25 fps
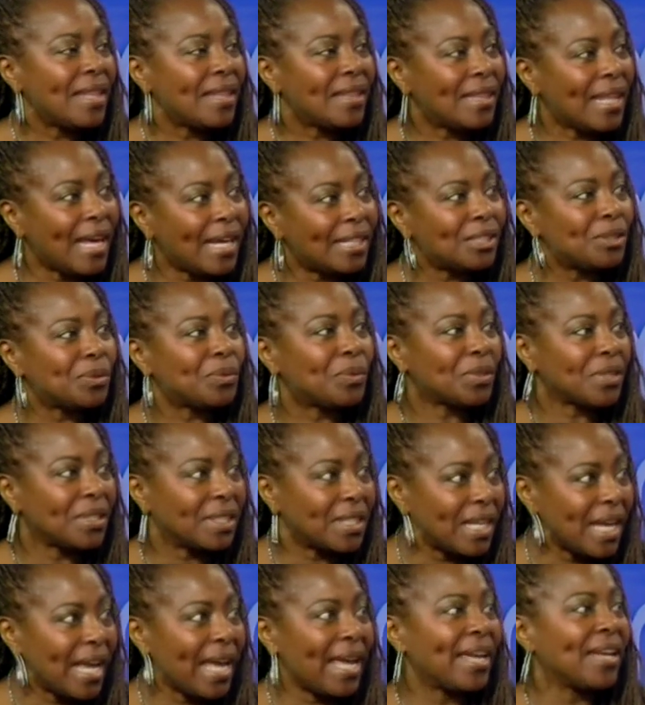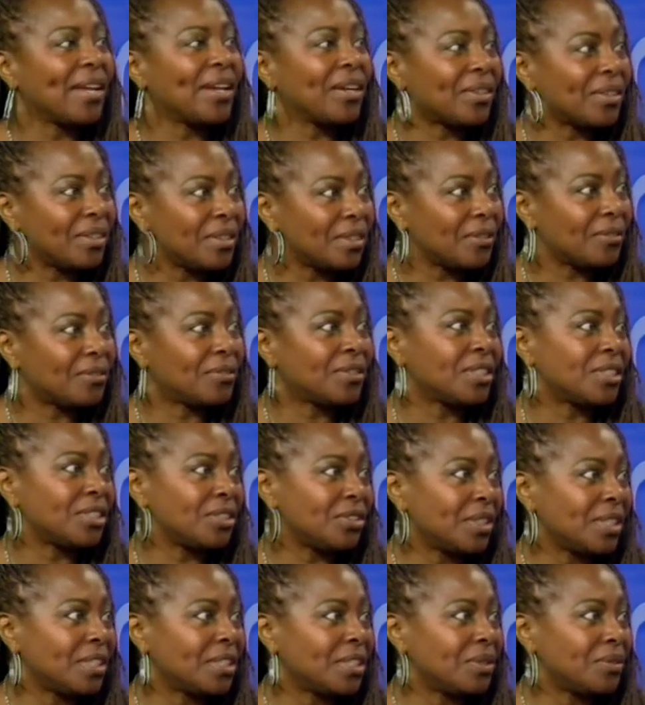That's where the anger and the
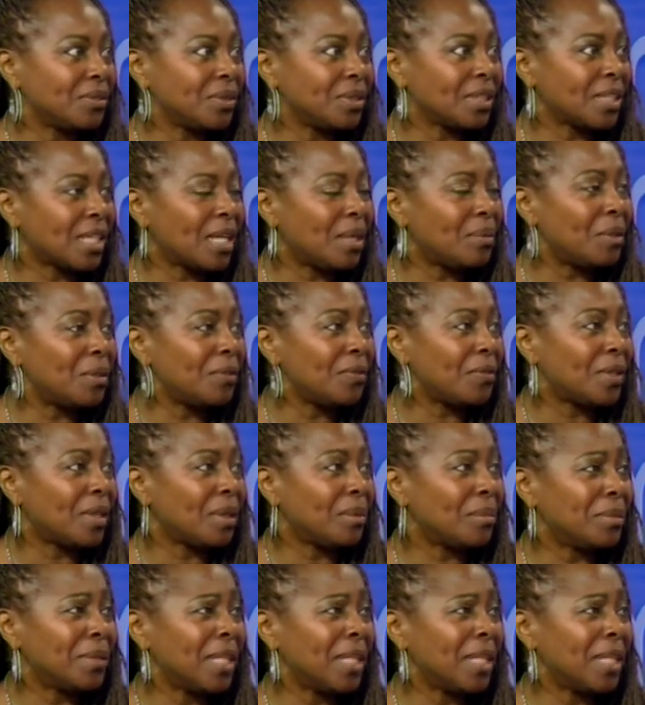frustration was coming from.